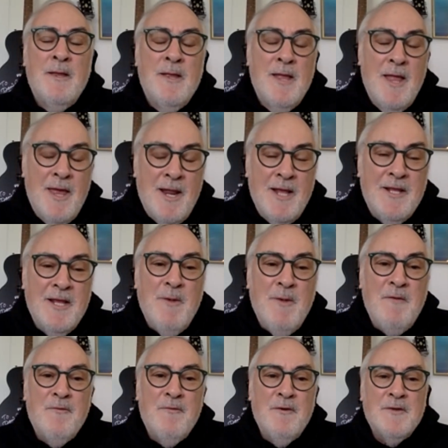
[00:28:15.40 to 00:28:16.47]
And I did my
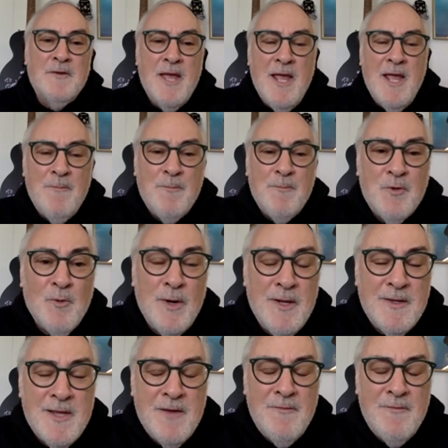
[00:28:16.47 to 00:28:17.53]
first camp
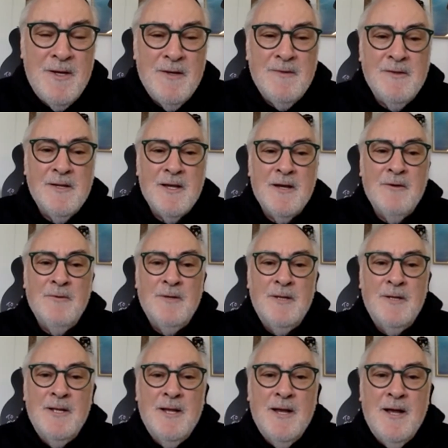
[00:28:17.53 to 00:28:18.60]
27 years ago.
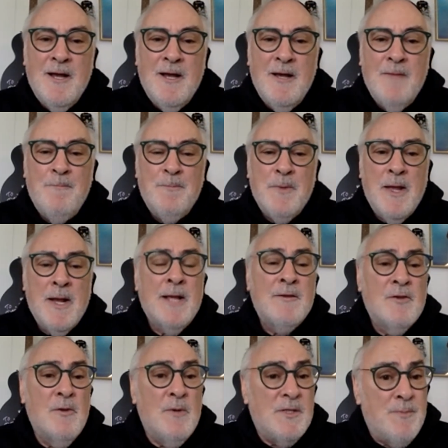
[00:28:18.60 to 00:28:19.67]
I got
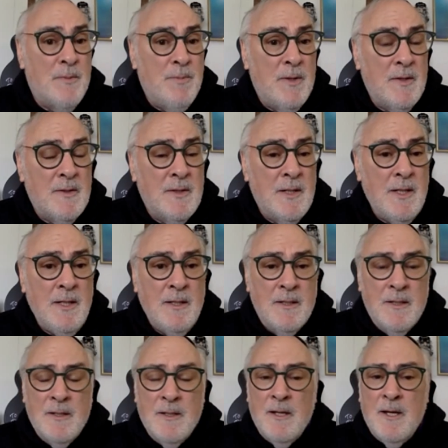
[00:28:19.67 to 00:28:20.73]
so much publicity,
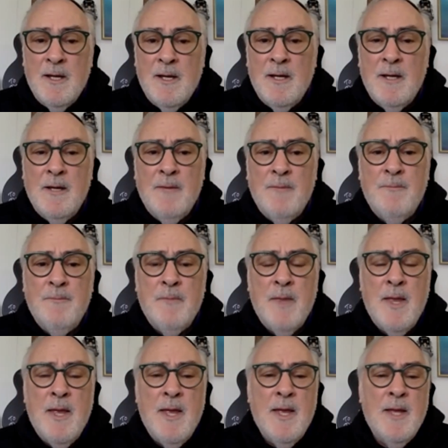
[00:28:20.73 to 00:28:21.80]

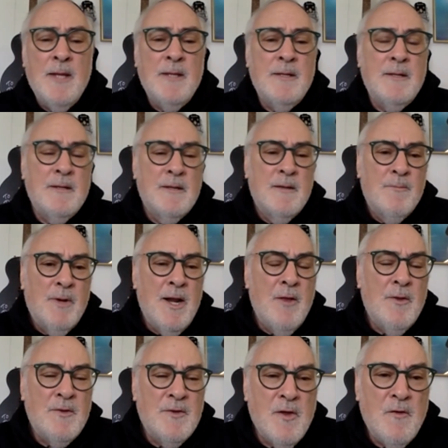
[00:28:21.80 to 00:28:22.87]
and but I
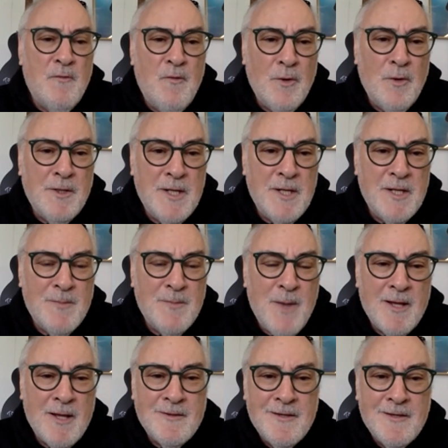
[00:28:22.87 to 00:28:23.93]
only sold 14
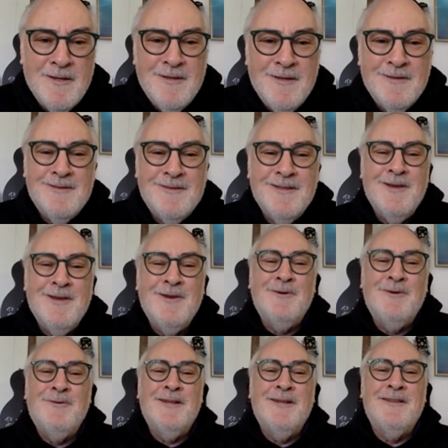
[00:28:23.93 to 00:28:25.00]
spots,
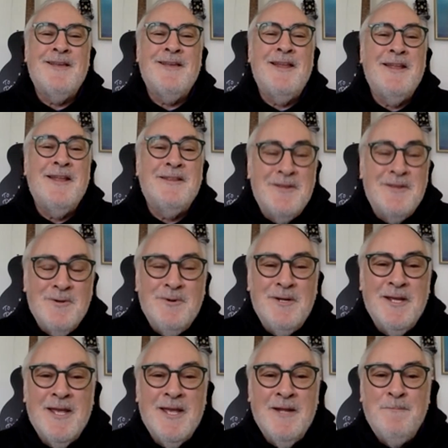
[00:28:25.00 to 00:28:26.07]
so I decided not to do it
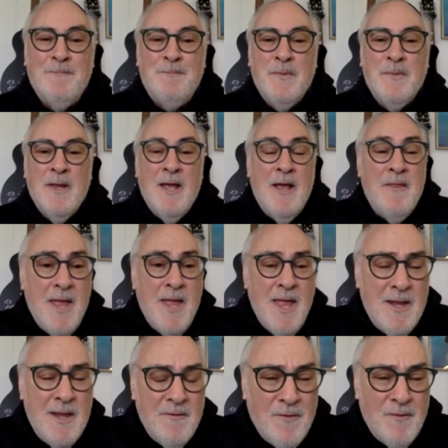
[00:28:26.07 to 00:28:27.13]
again. And
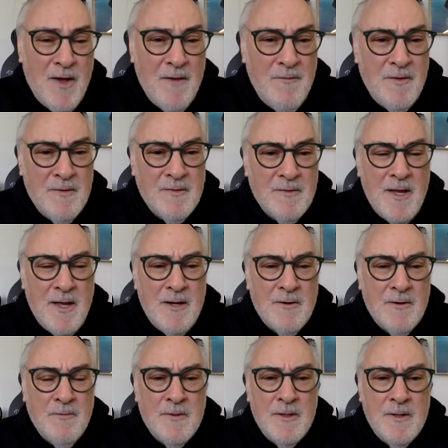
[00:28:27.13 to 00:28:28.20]
then 5 years
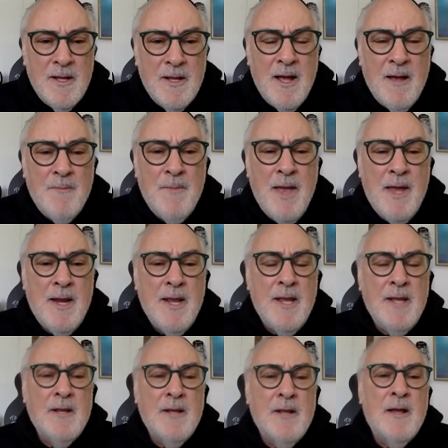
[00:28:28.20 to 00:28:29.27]
later, I'm at
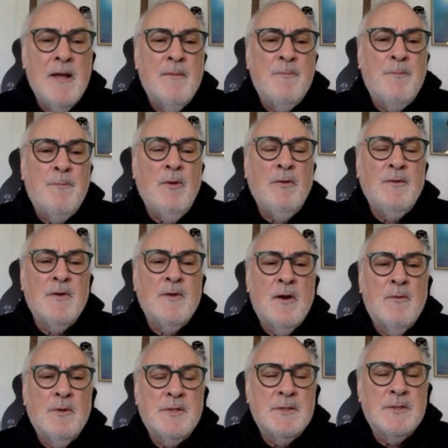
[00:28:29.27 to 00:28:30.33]
a
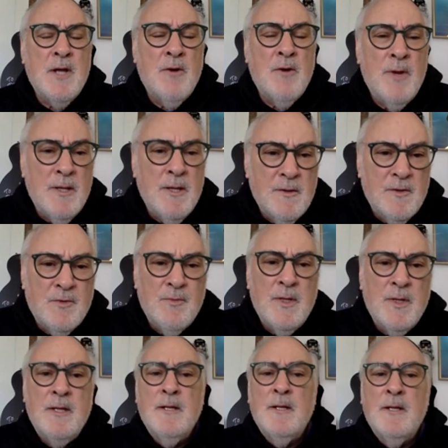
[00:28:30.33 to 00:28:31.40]
Polestar, which is our
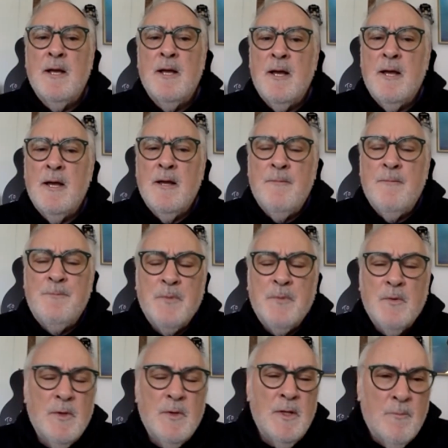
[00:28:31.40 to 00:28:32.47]
industry,
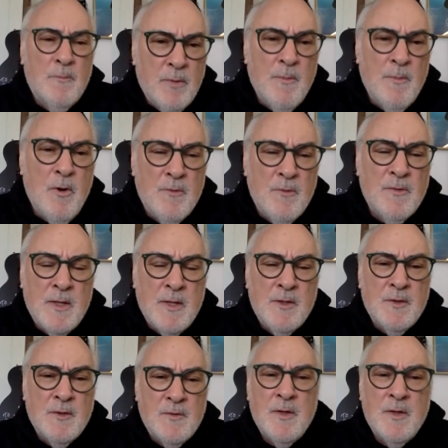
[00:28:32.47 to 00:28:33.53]
promoters
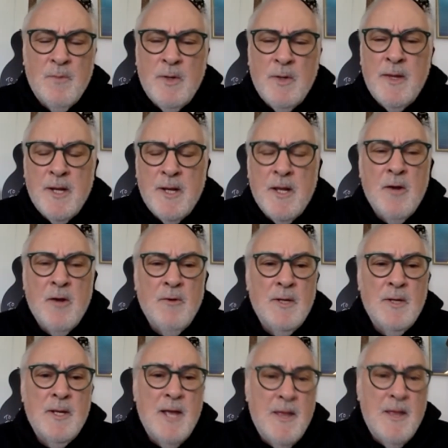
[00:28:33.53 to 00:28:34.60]
industry, where they go,
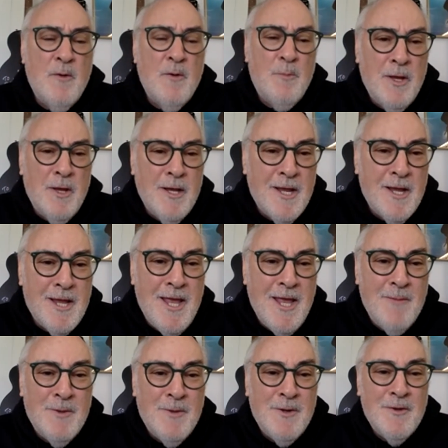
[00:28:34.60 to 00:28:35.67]
and they were playing a
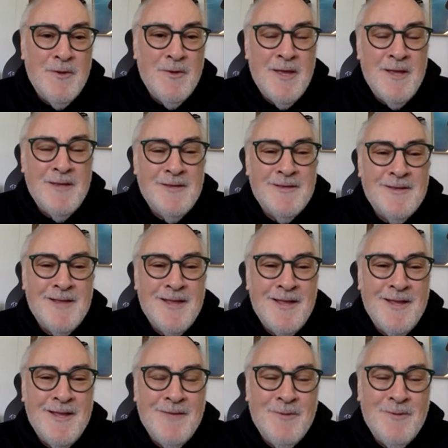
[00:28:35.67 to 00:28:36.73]
game, and
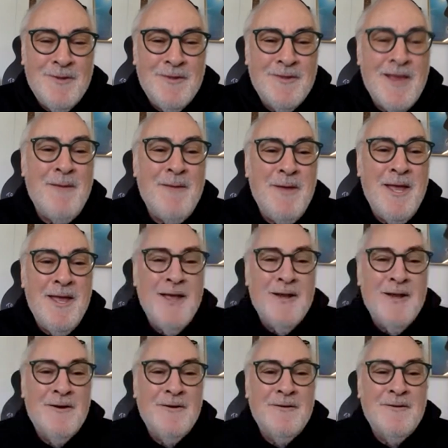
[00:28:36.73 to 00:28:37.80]
they with Sammy
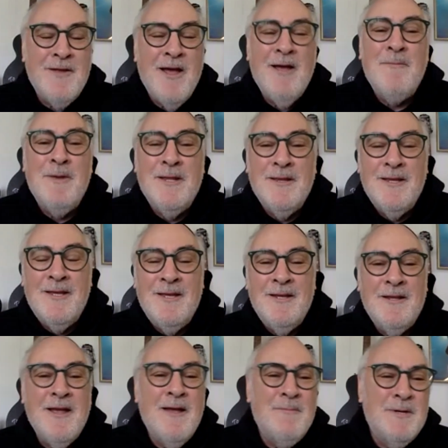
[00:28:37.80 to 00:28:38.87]
Hagar, Tommy
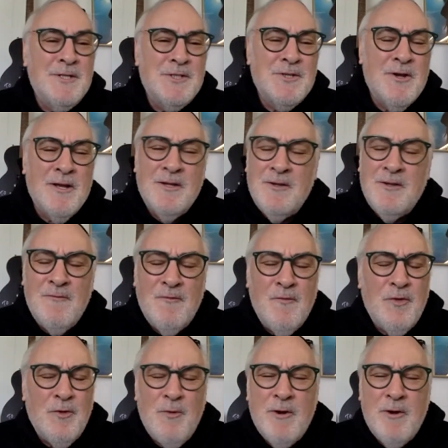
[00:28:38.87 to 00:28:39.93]
Lee, Tommy Shaw,
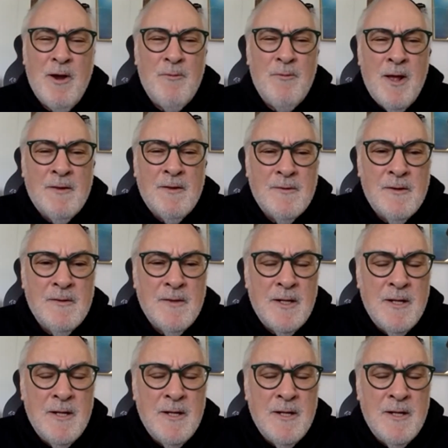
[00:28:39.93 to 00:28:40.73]
three great rock stars.